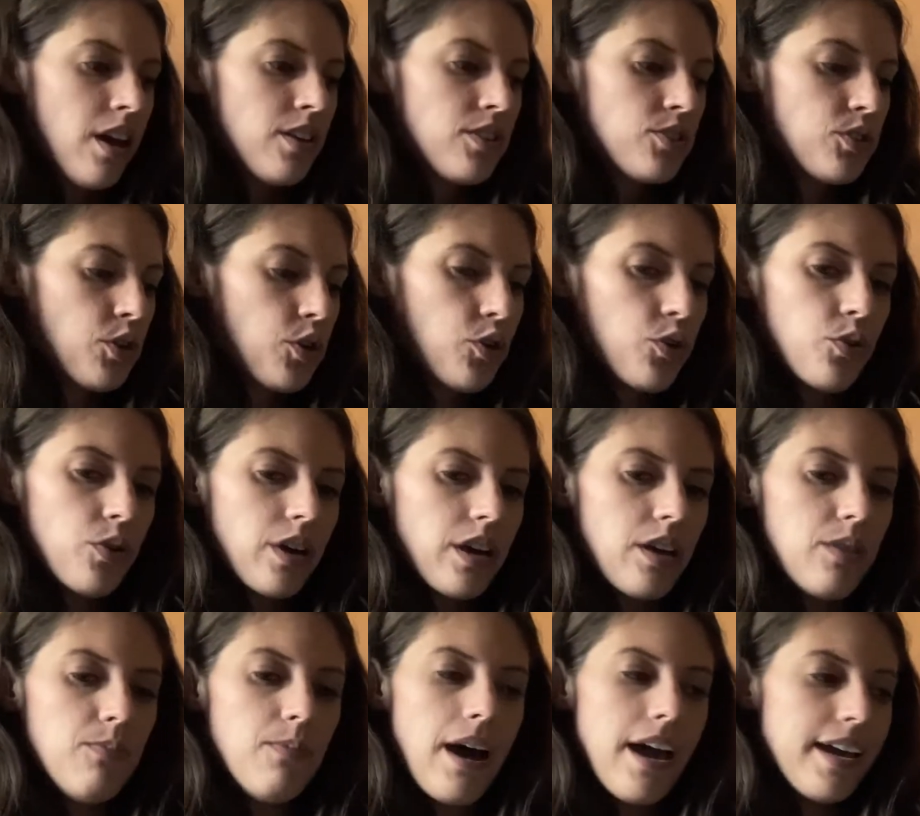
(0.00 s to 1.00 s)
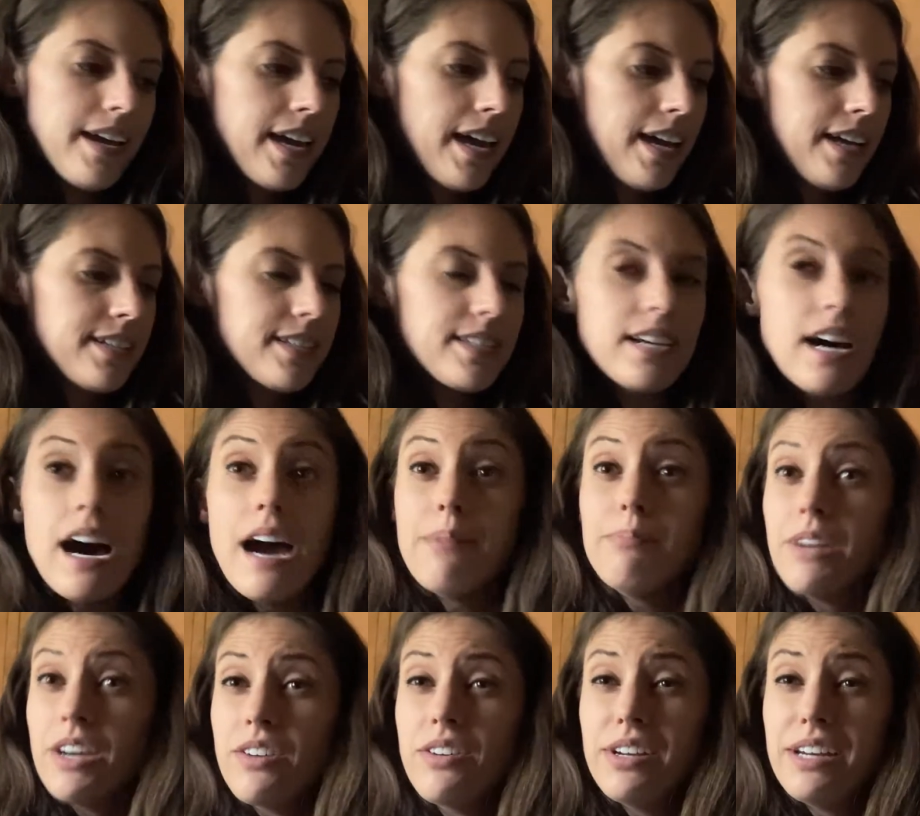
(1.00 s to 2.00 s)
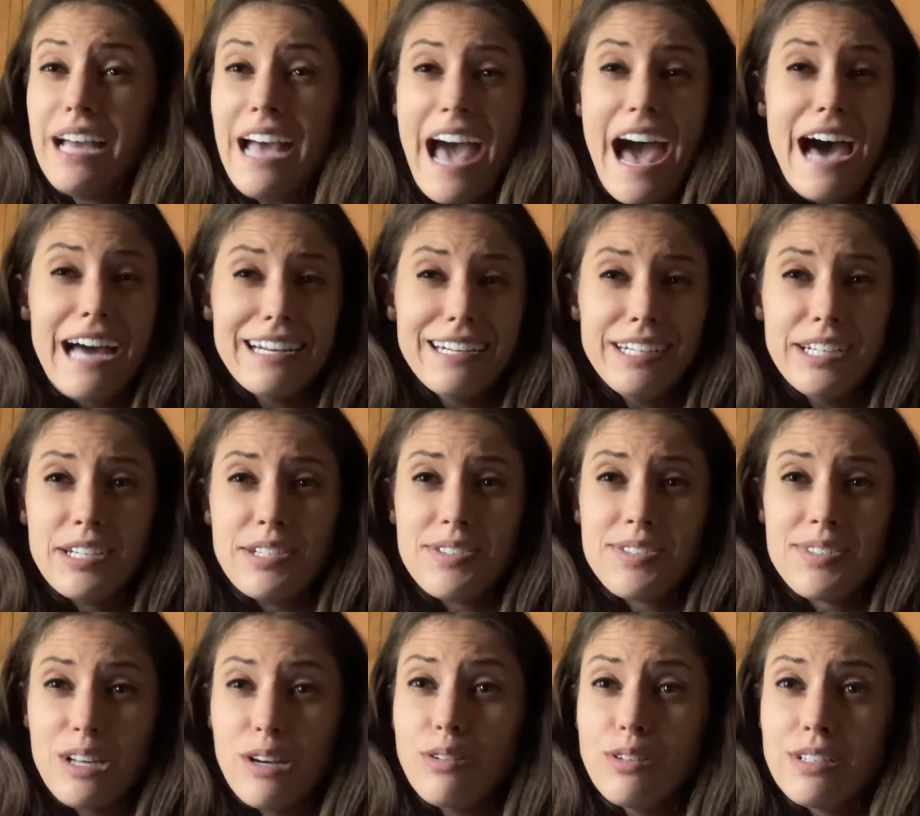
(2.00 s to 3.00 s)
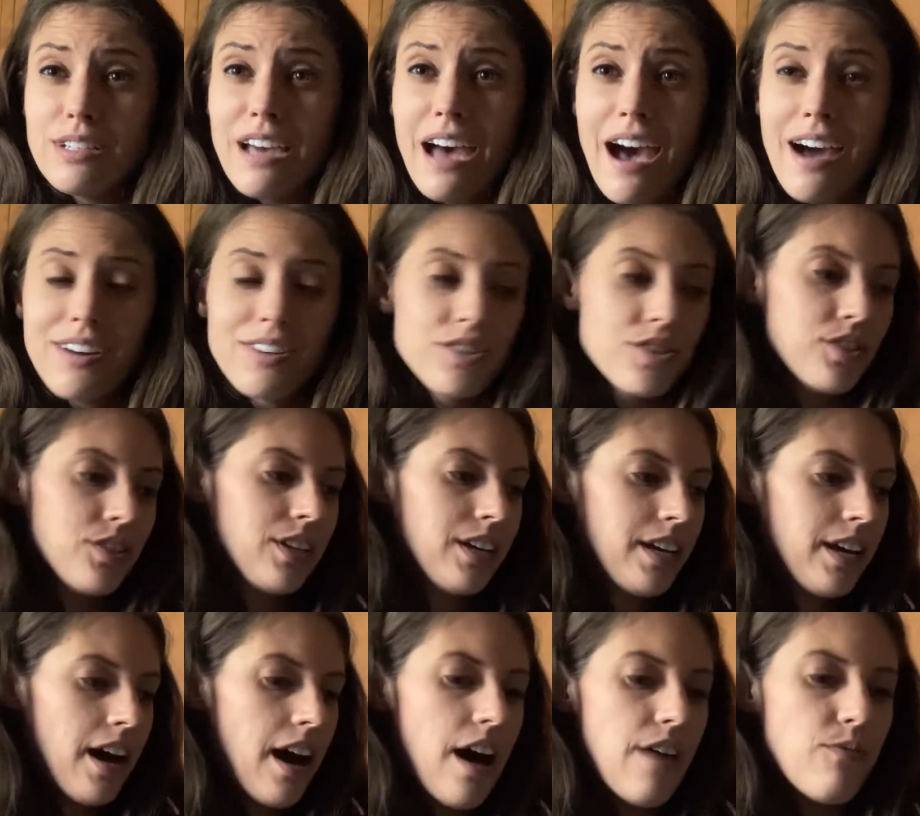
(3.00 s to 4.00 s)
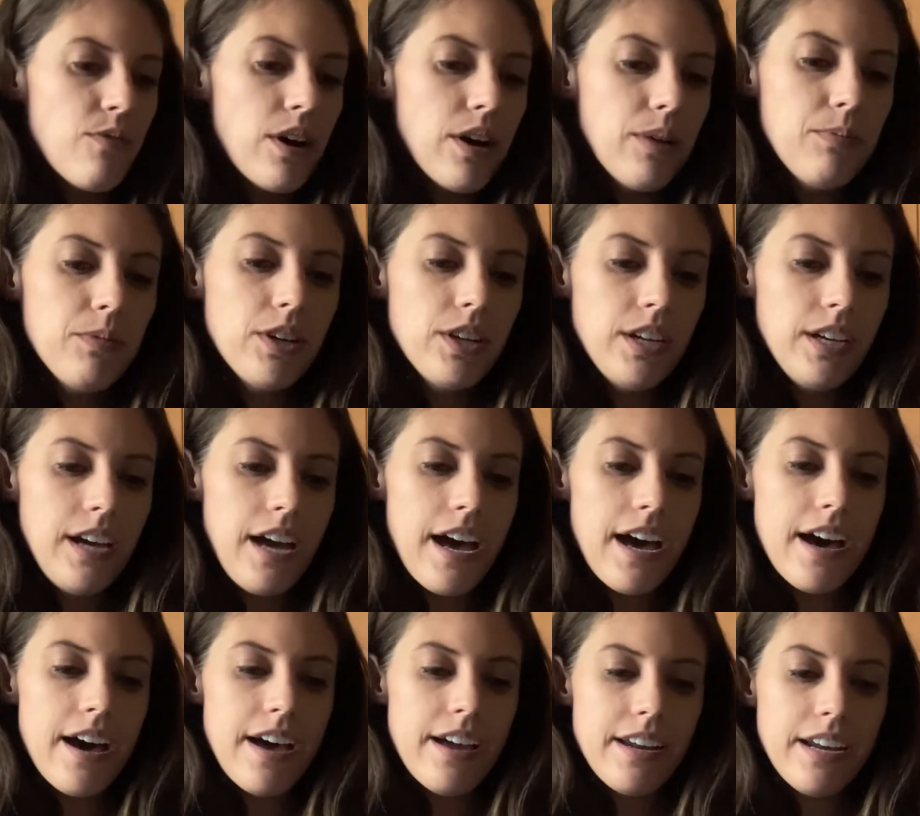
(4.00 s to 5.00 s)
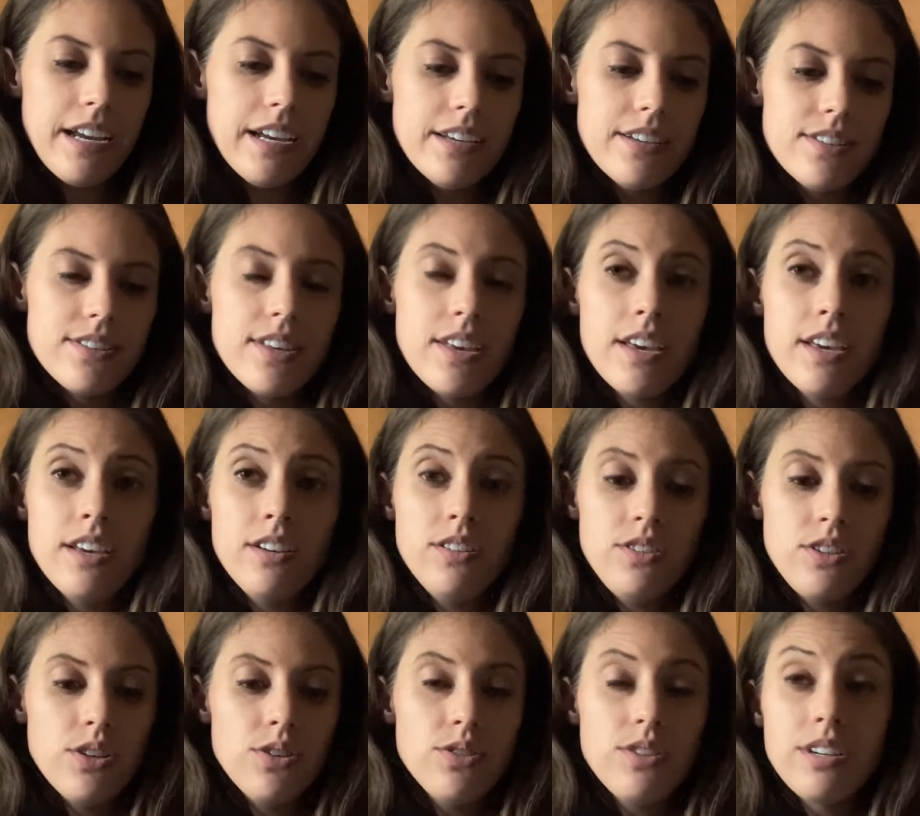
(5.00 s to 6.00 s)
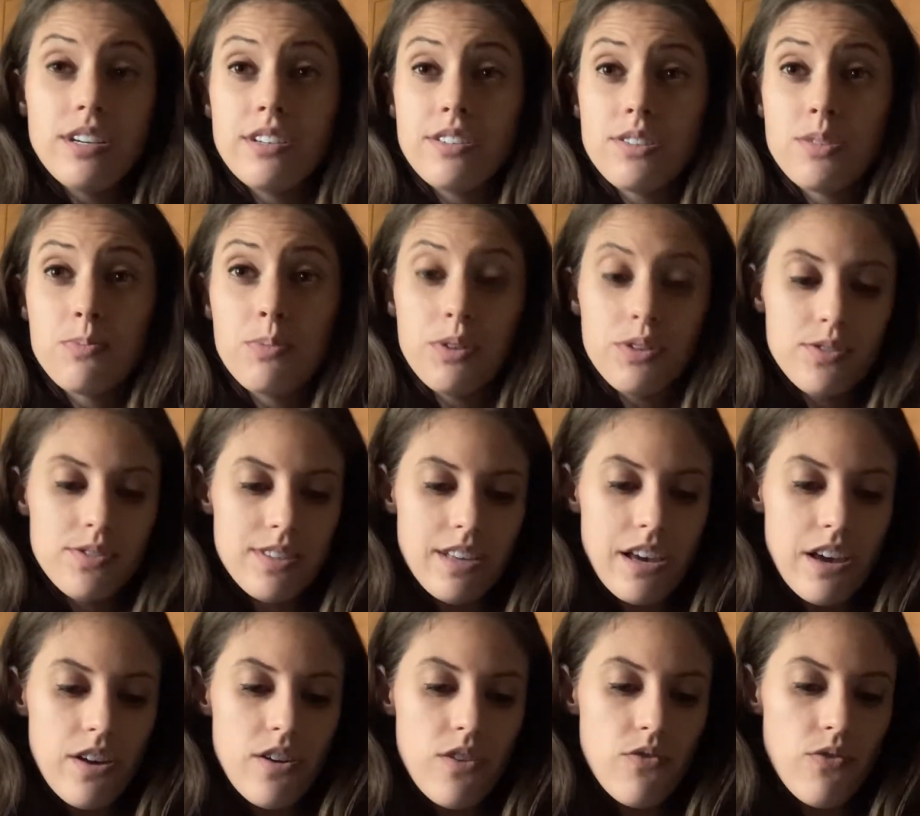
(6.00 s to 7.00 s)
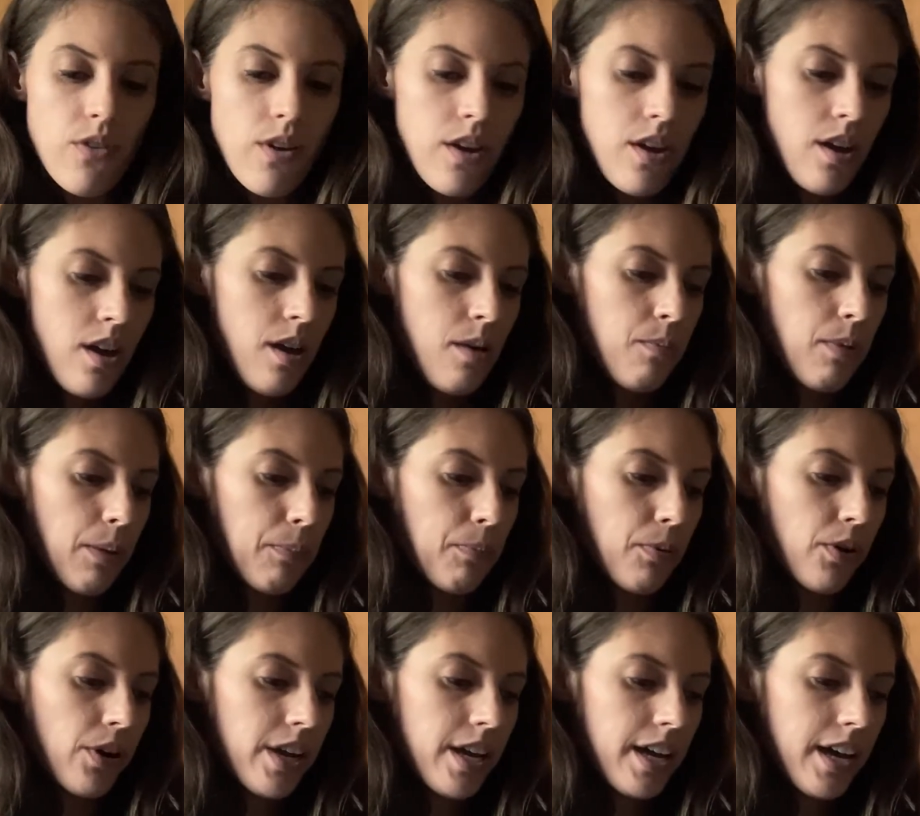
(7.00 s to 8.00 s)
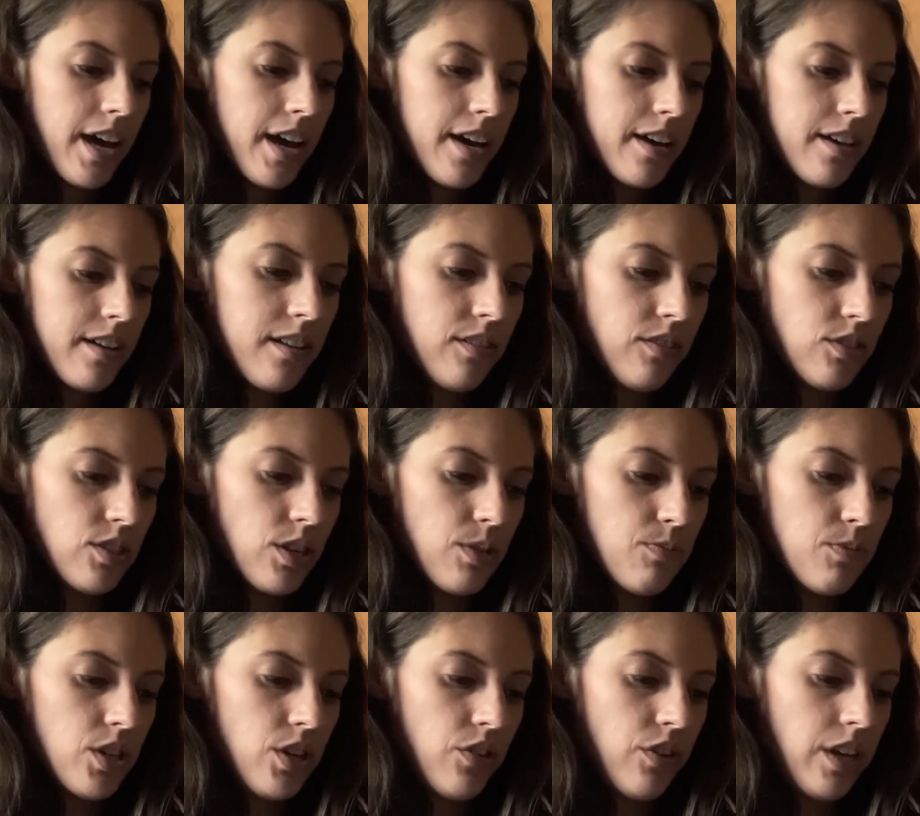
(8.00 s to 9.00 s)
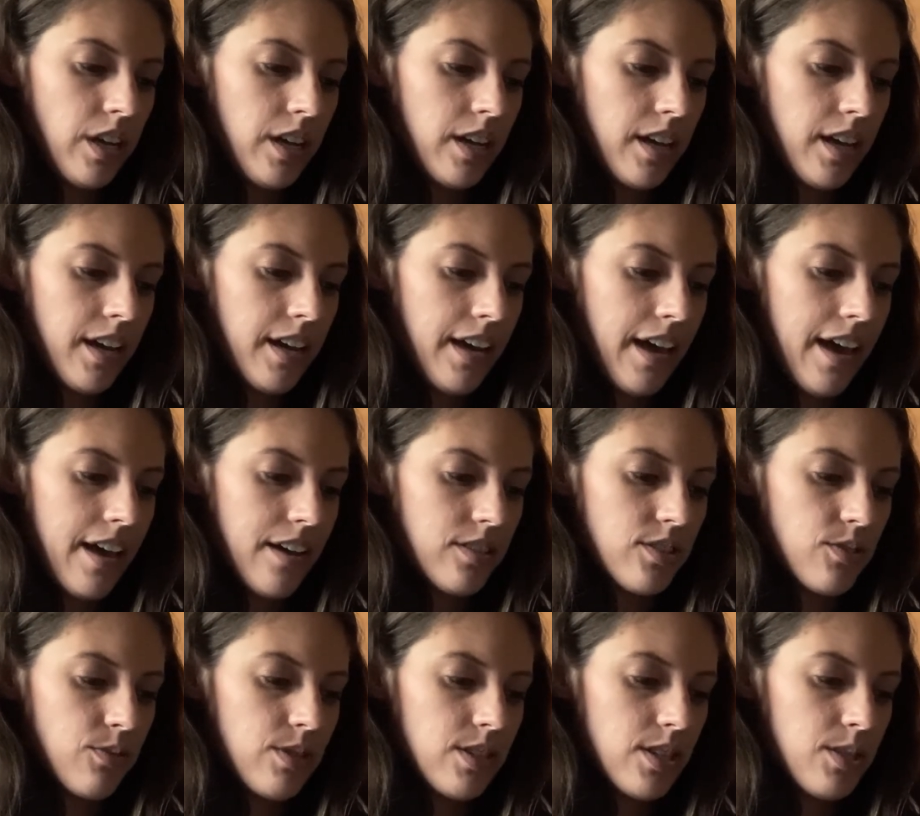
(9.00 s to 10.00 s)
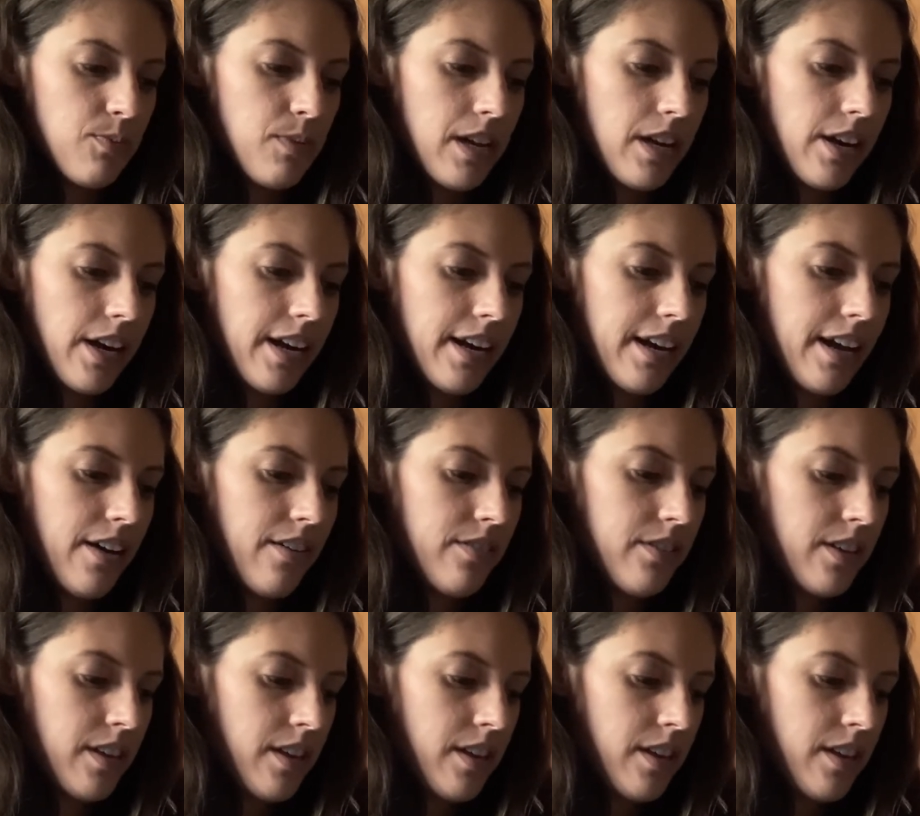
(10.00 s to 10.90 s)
So in my case, I'm not going to add any salt actually. What I'm going to add is 2 teaspoons of paprika, which I'm doing as we speak right now.